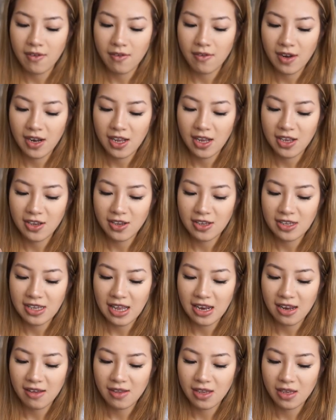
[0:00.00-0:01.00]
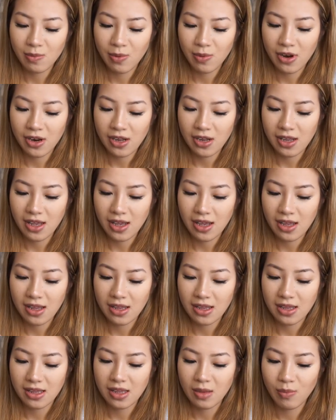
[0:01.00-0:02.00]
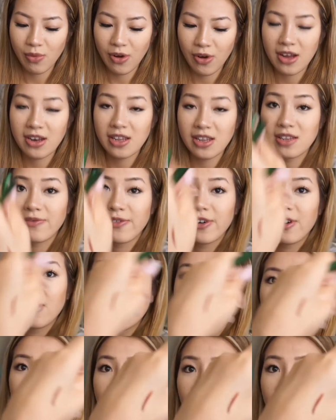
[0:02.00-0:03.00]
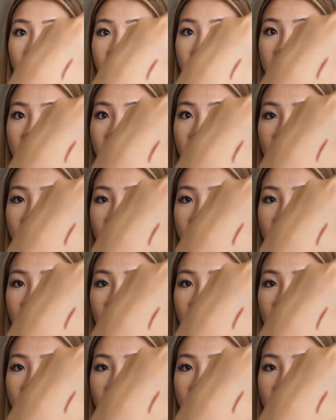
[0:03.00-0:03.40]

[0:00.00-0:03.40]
haven't really used any of this product yet. The brown is very dark,